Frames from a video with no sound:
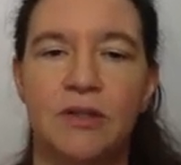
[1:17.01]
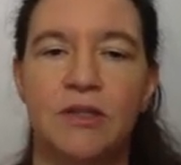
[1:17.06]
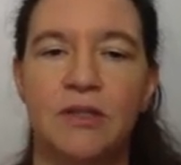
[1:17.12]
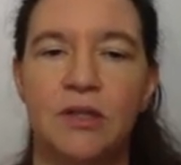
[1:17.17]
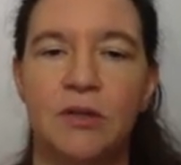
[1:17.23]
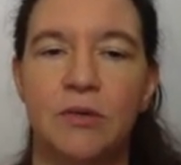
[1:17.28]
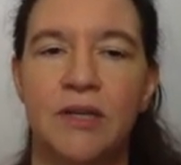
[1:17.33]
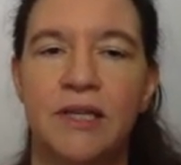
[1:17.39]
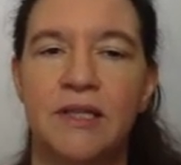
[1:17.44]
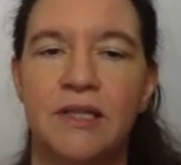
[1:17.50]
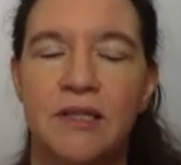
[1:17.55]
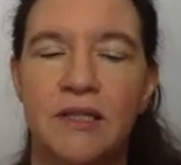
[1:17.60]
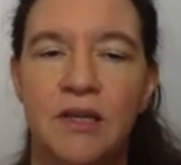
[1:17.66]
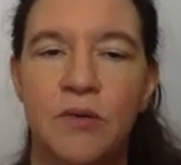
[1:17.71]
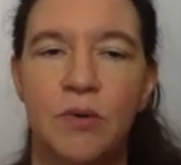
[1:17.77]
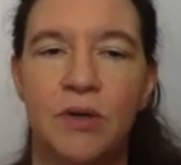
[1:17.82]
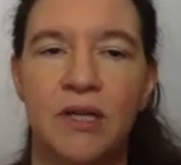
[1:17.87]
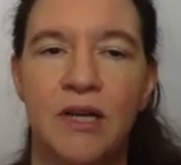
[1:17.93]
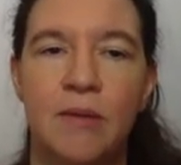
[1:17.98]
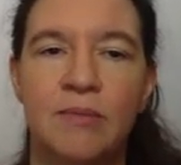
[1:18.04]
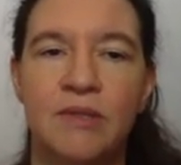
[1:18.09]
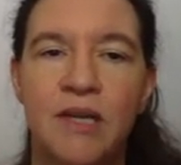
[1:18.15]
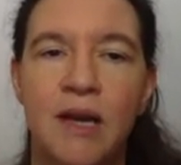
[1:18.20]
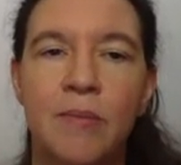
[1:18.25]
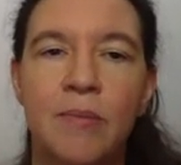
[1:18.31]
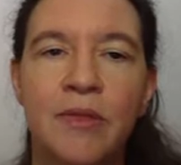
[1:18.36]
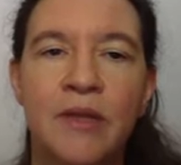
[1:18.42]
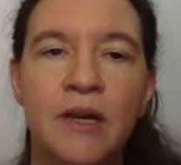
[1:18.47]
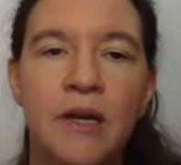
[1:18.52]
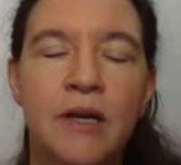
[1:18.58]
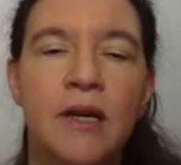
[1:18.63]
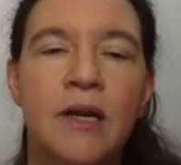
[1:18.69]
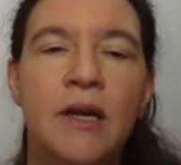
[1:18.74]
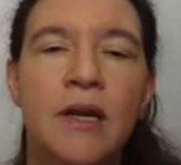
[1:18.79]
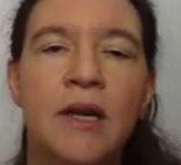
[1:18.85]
So let's see what comes up there.